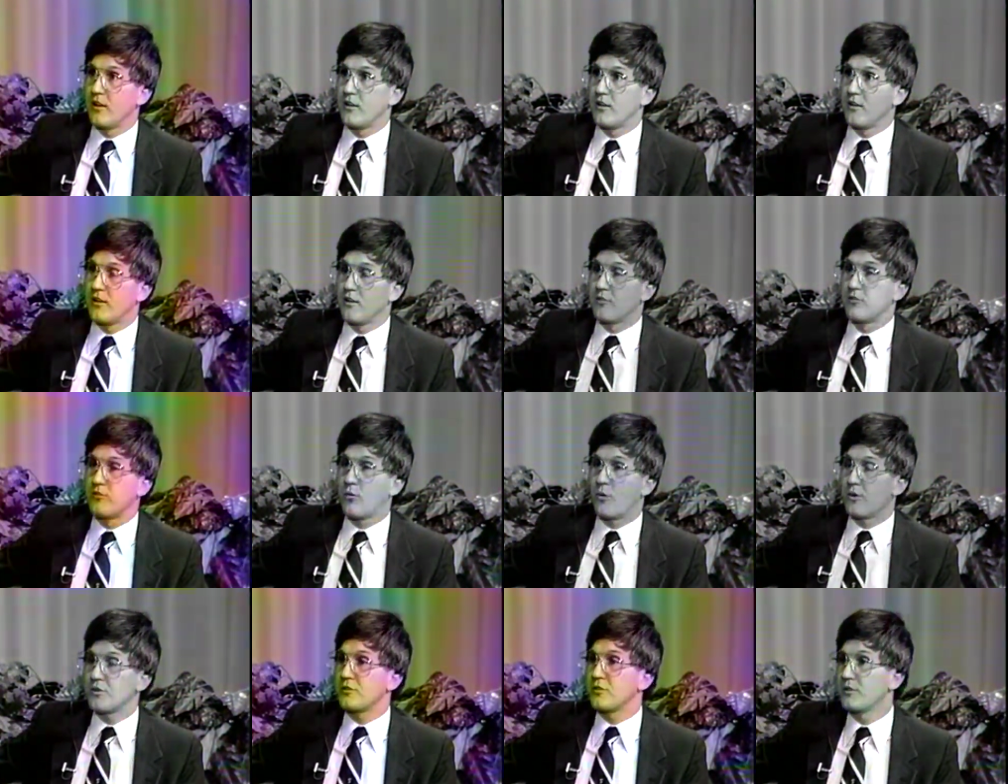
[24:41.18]
Now,
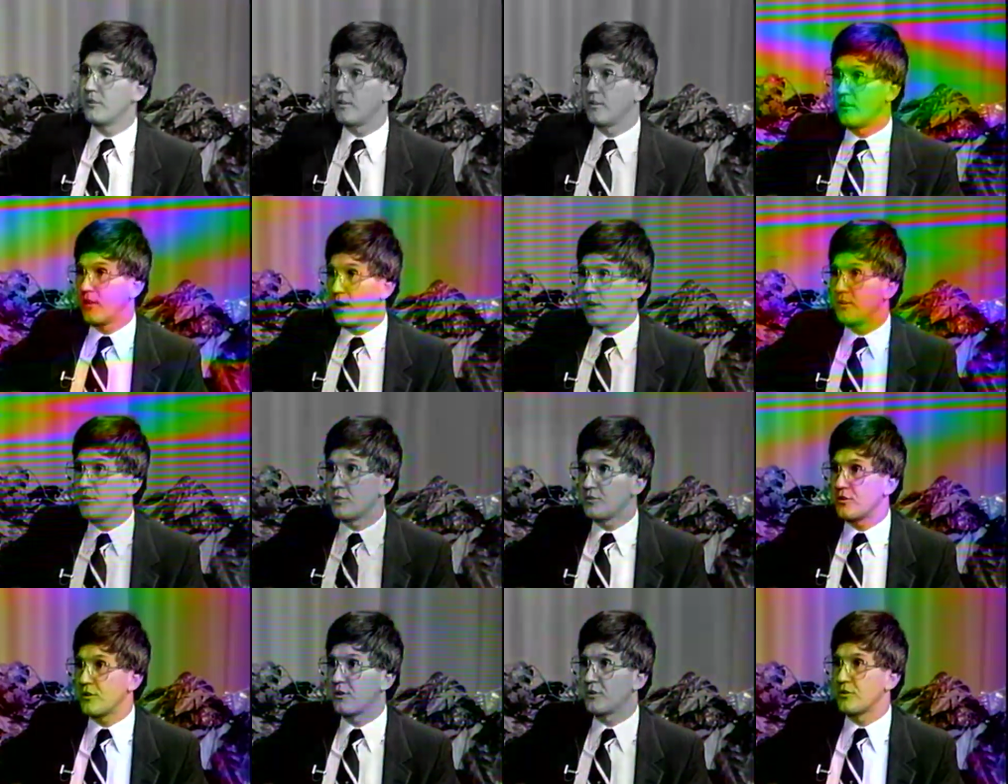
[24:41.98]
fortunately, did not do
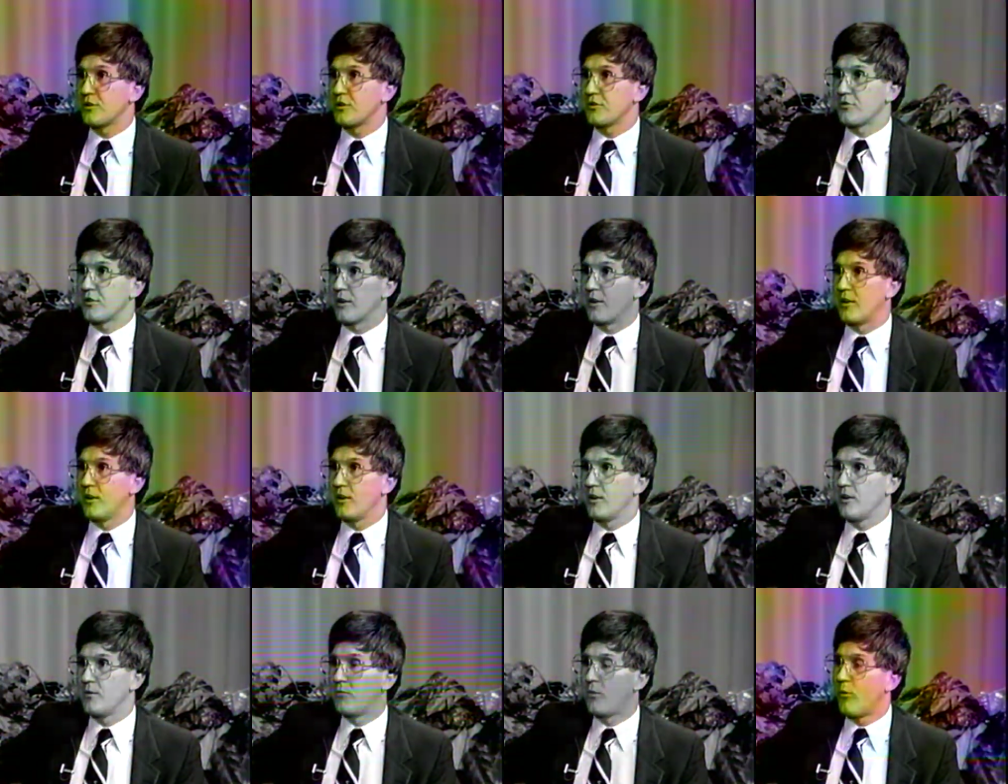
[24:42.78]
serious injury.
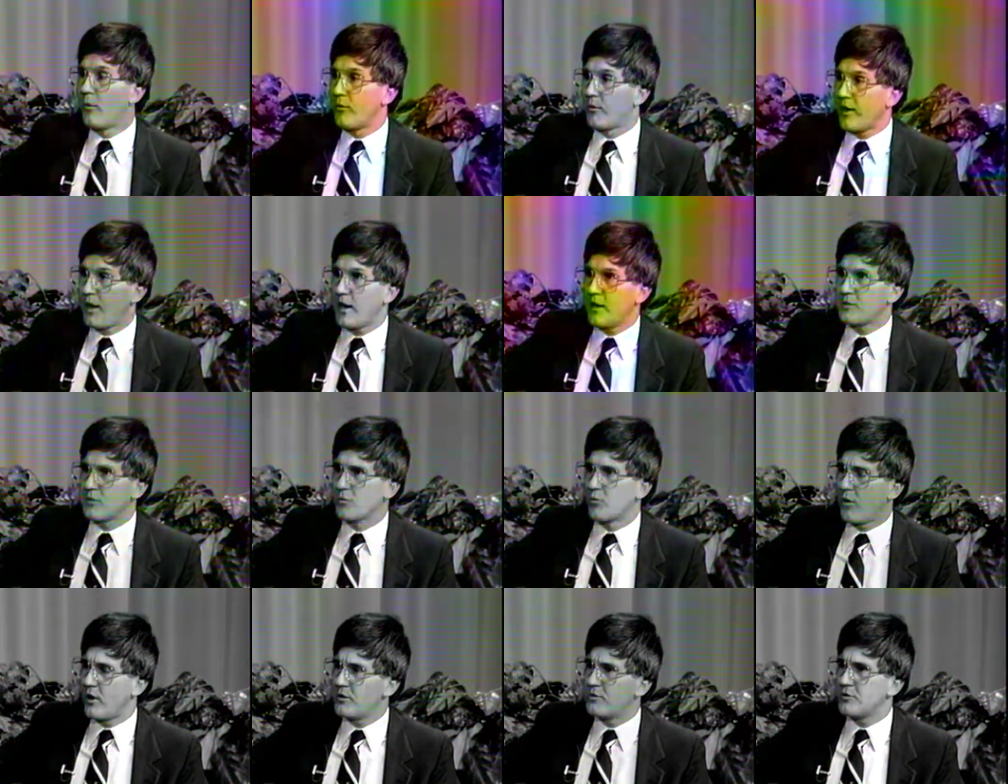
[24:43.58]
But when we asked him,
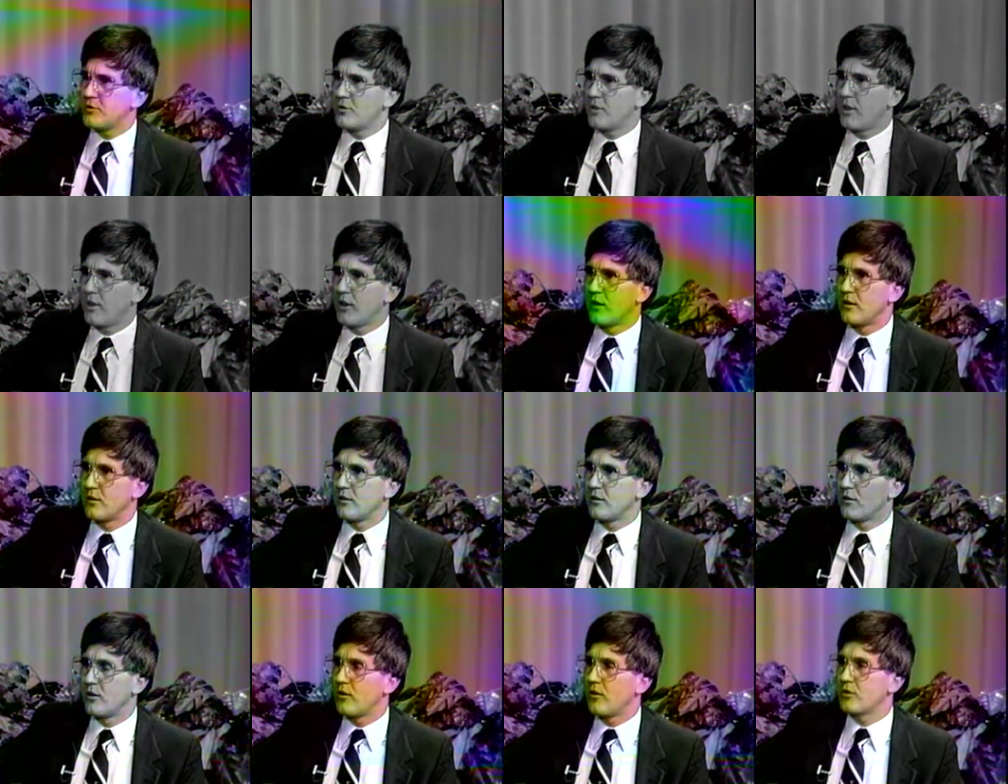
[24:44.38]
why did you do that?
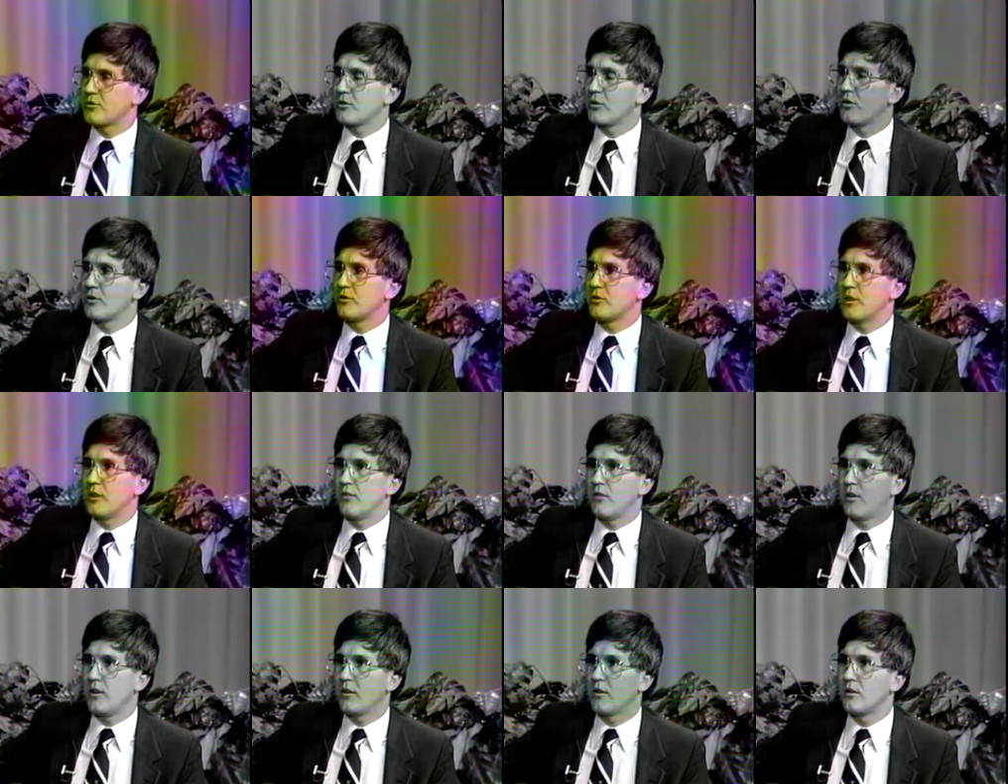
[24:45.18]
Oh, I saw it on
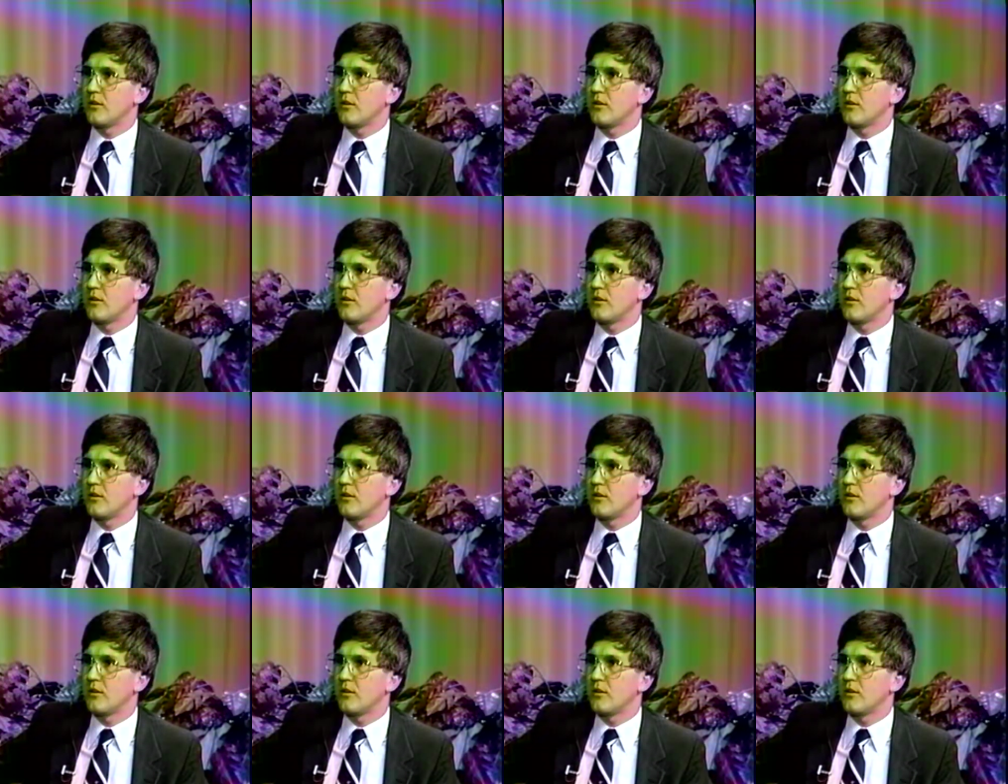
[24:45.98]
TV.